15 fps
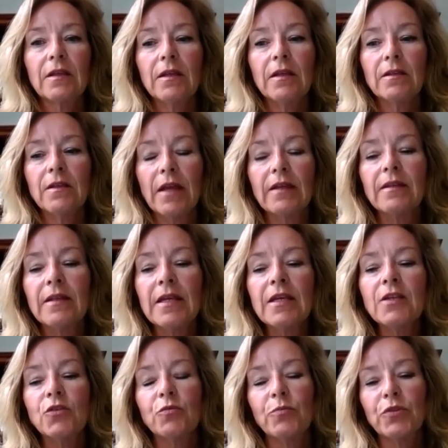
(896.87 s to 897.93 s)
they
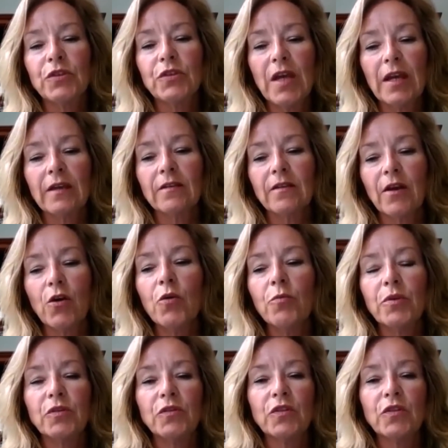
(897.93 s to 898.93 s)
need to protect their open